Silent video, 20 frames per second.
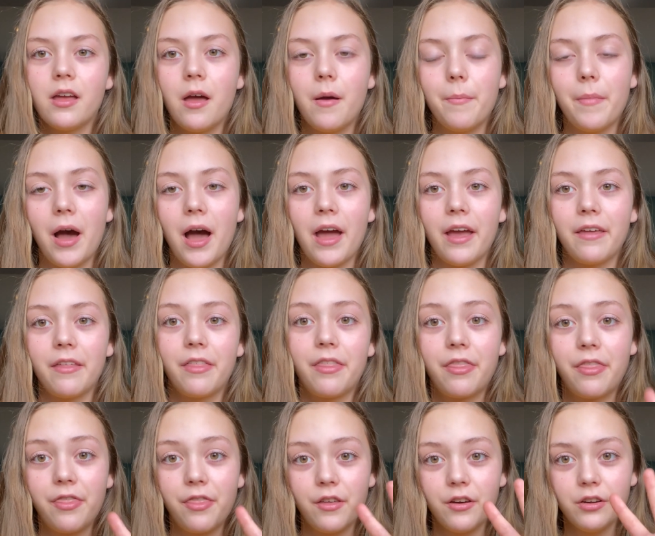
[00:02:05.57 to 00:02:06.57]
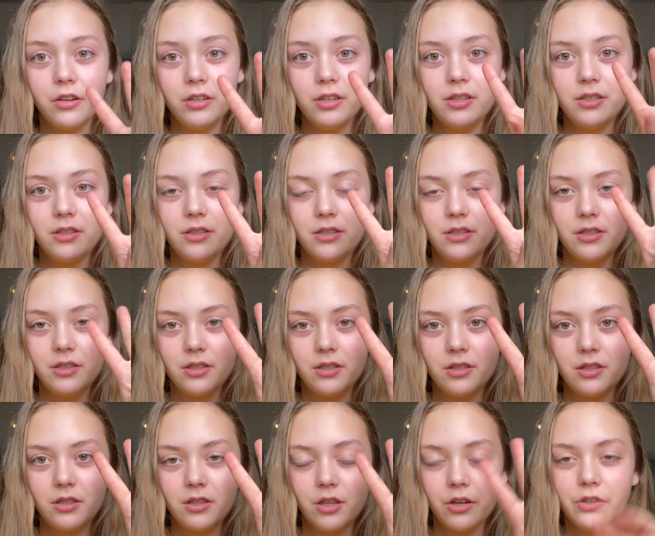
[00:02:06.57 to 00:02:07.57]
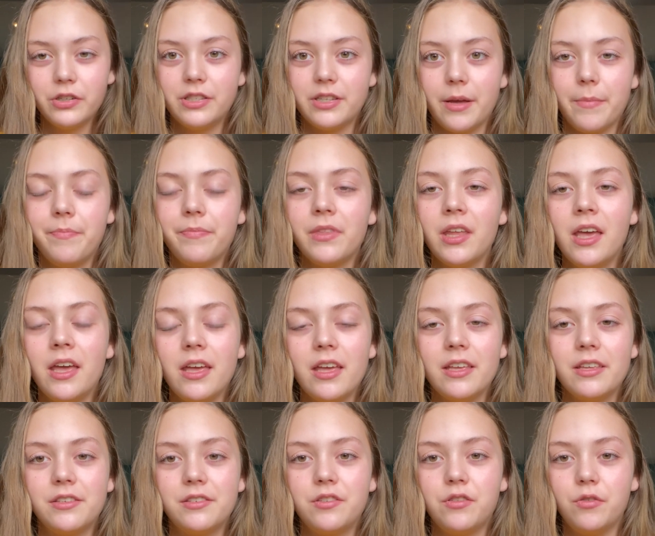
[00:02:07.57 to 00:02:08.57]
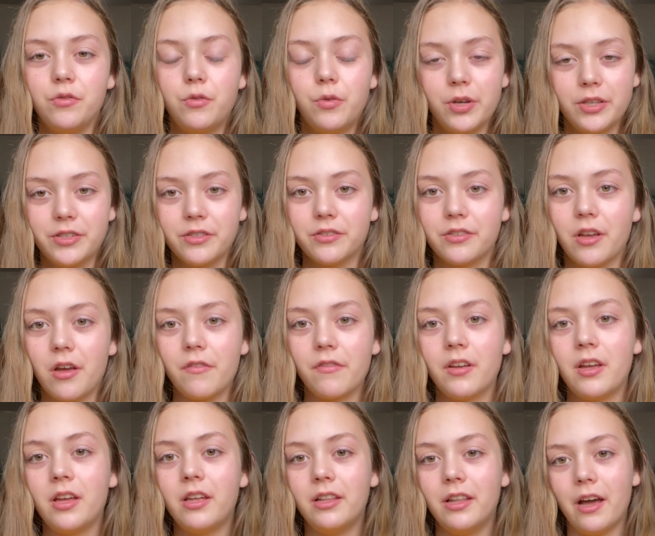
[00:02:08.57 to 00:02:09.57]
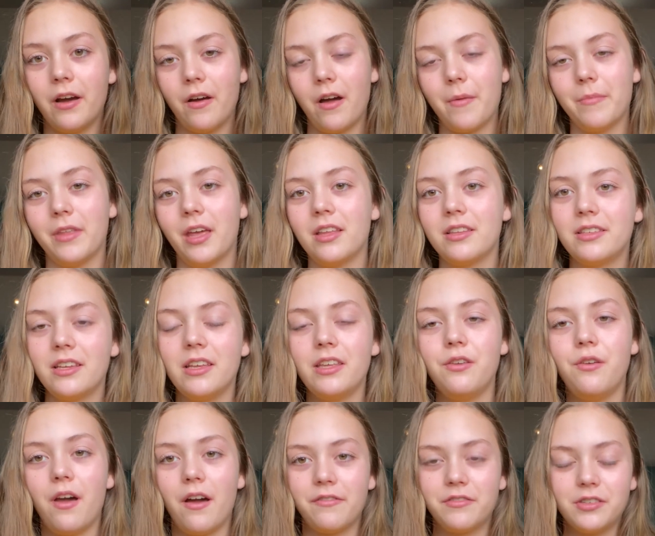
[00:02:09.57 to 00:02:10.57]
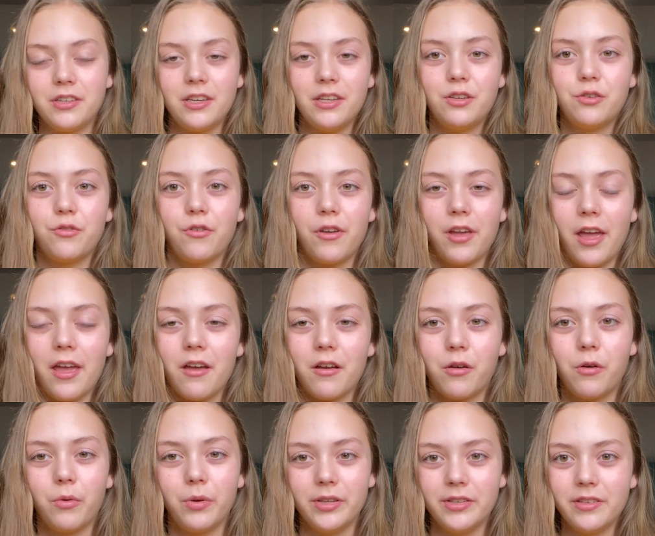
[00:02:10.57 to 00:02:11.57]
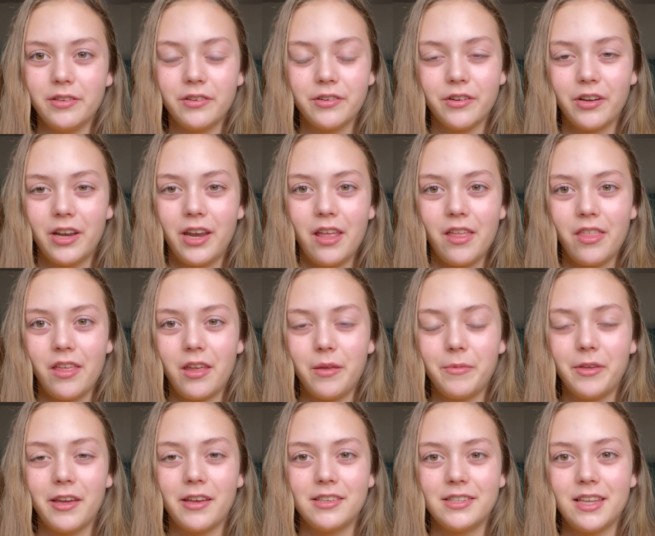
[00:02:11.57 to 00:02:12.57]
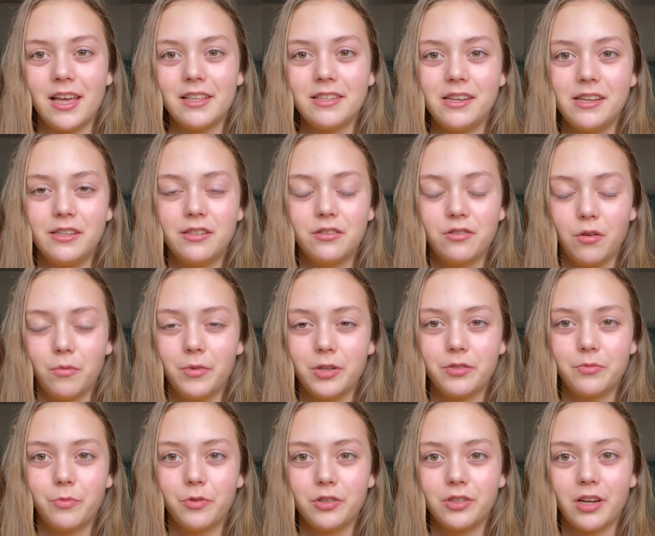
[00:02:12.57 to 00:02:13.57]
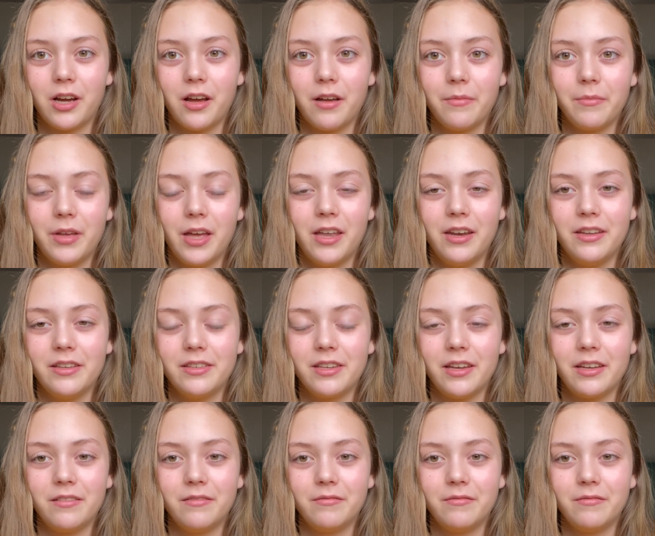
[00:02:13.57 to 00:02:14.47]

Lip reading: my third tip is to quiz yourself. Now, I'm not saying you have to like create a Quizlet or anything, because that takes so much more time and it's like